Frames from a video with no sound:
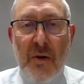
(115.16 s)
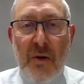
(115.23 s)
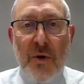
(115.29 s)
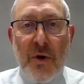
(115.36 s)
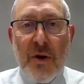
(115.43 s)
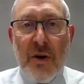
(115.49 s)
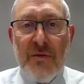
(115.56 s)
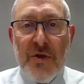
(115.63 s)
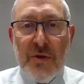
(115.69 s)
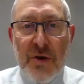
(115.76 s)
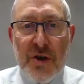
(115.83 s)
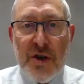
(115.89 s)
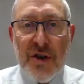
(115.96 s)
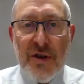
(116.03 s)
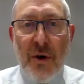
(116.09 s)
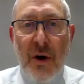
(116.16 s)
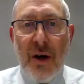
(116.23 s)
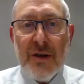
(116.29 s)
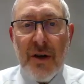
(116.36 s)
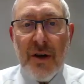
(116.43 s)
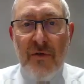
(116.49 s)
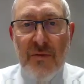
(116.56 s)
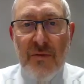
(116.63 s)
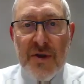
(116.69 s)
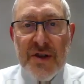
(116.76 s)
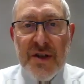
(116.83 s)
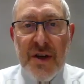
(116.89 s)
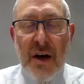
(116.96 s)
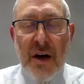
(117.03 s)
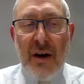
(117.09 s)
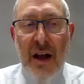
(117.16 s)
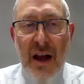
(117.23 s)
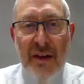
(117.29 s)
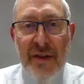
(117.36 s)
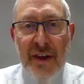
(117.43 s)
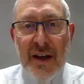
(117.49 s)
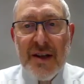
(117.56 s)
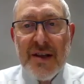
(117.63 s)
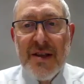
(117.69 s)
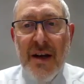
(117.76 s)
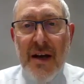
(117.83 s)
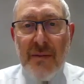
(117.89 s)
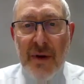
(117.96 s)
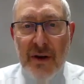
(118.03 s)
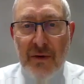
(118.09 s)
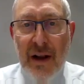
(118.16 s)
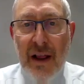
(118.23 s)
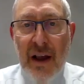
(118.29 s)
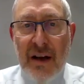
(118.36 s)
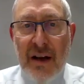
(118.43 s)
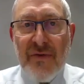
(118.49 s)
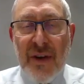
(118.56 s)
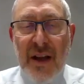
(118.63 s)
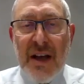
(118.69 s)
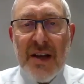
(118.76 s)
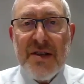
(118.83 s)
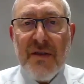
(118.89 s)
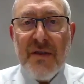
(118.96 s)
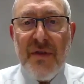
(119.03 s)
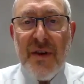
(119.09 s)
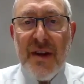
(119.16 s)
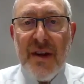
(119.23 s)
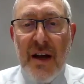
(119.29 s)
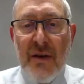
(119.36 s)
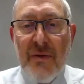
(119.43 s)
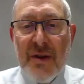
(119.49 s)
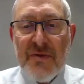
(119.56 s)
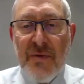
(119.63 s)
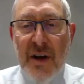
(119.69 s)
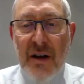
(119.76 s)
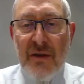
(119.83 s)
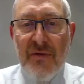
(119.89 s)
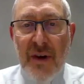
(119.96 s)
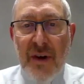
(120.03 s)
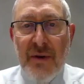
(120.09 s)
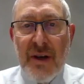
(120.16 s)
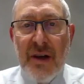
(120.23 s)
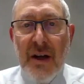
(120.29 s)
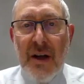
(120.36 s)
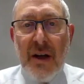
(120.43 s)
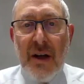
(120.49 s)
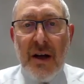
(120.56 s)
book of Jewish thought, of Musar, ethics, but quite a lot of philosophy there as well. Very